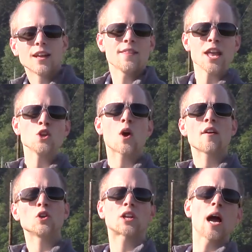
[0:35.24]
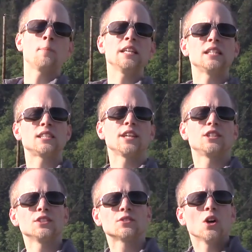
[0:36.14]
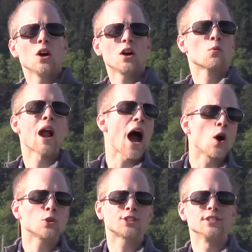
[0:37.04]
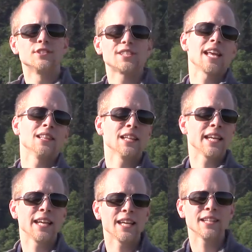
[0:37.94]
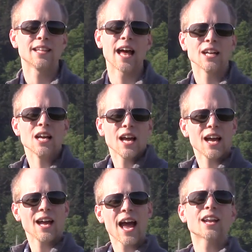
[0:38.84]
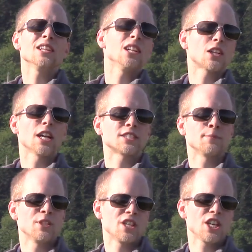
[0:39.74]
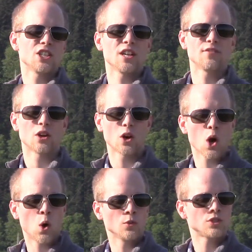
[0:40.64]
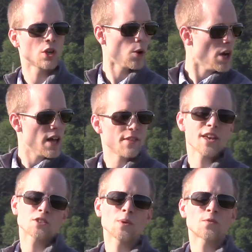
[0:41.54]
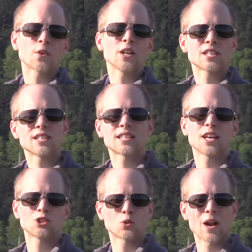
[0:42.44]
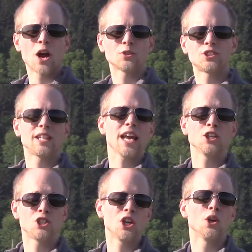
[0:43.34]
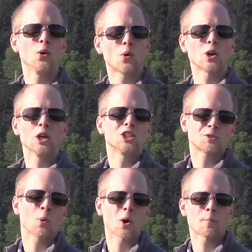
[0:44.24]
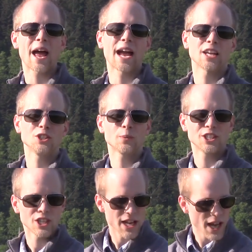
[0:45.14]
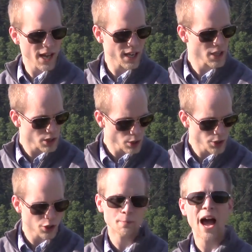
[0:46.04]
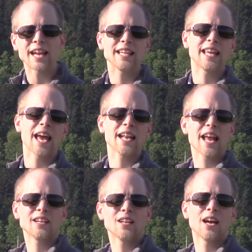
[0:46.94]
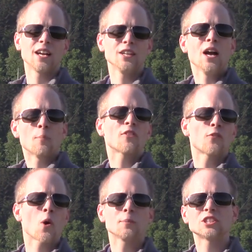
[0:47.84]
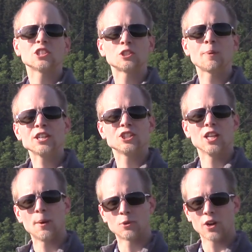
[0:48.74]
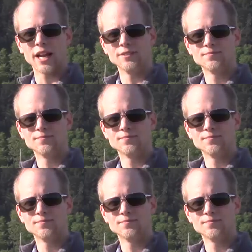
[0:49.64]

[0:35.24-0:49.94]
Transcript: And then you have your companies such as Roush and Hellion that add a little customization of their own. So this one, for instance, has the Roush Stage 2 or Sport package, which includes your body kit and a performance suspension upgrade.